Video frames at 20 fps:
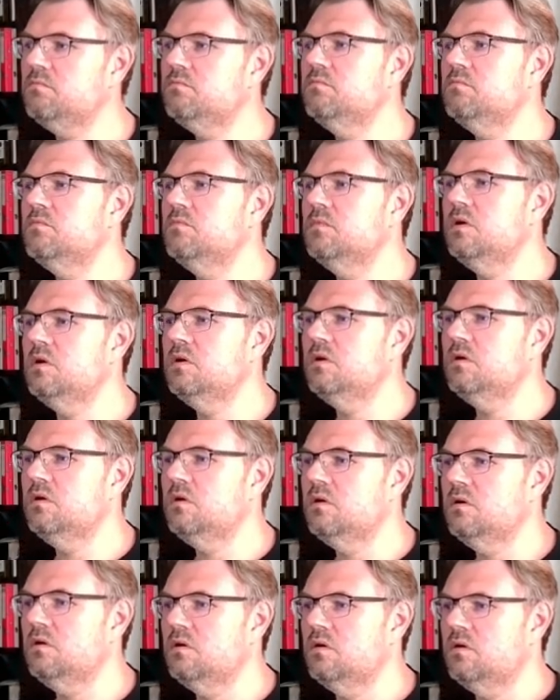
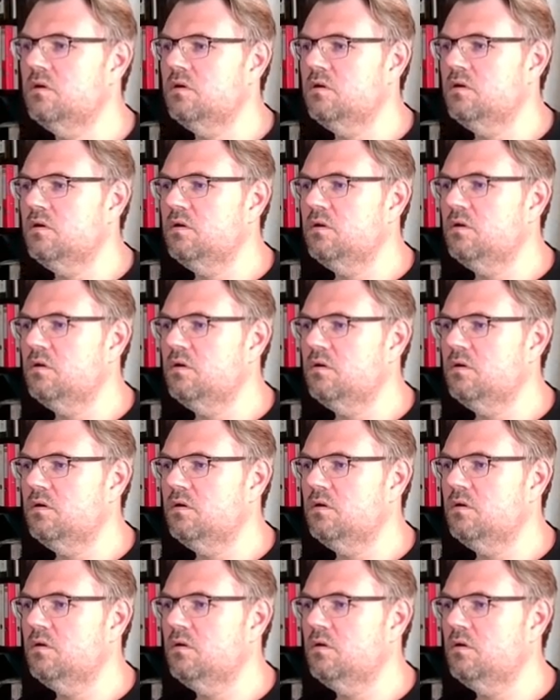
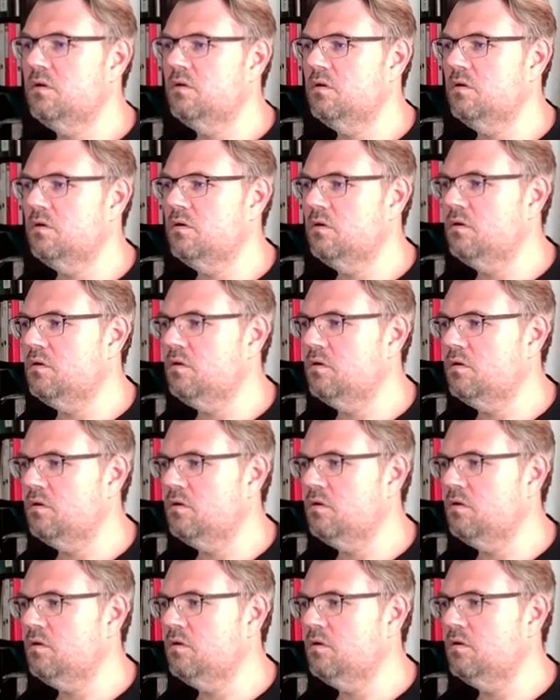
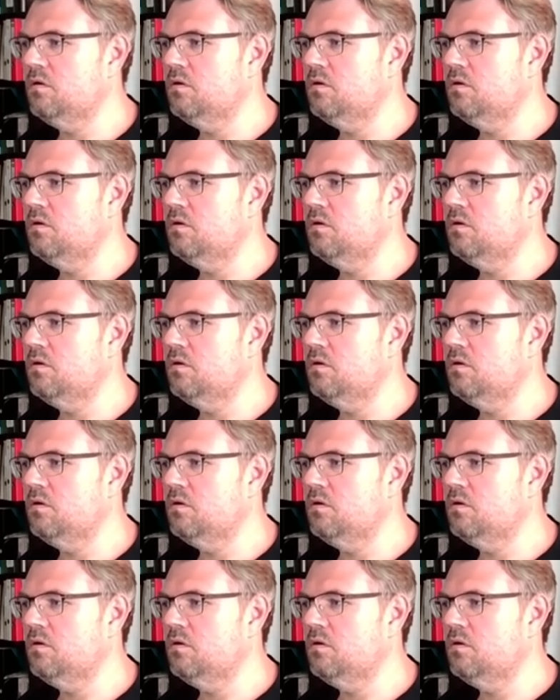Nothing is said.